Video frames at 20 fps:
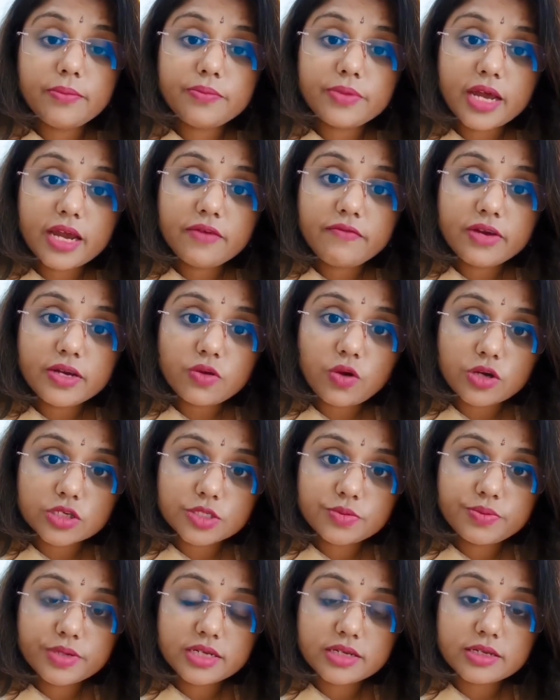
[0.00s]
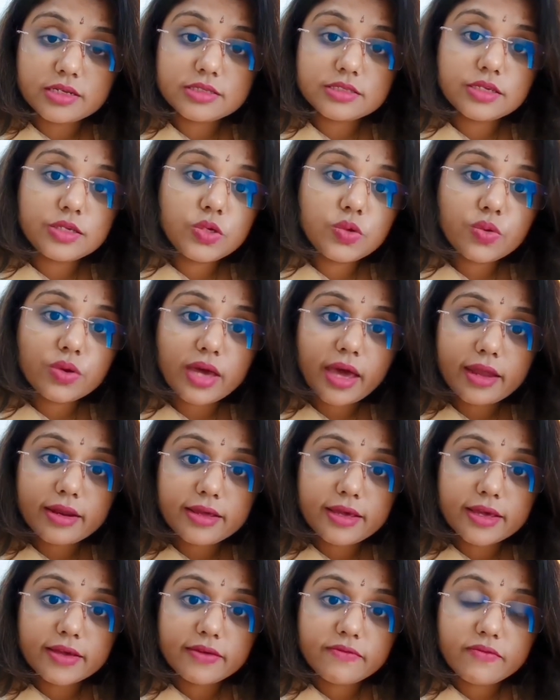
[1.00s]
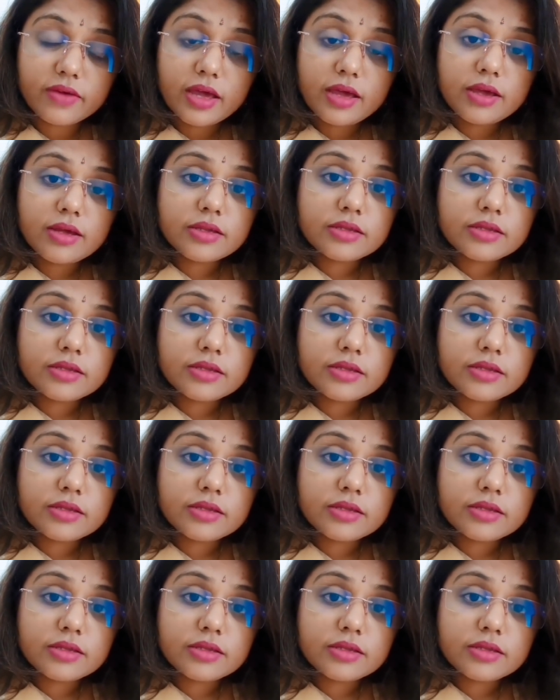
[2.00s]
In private hospitals, you can give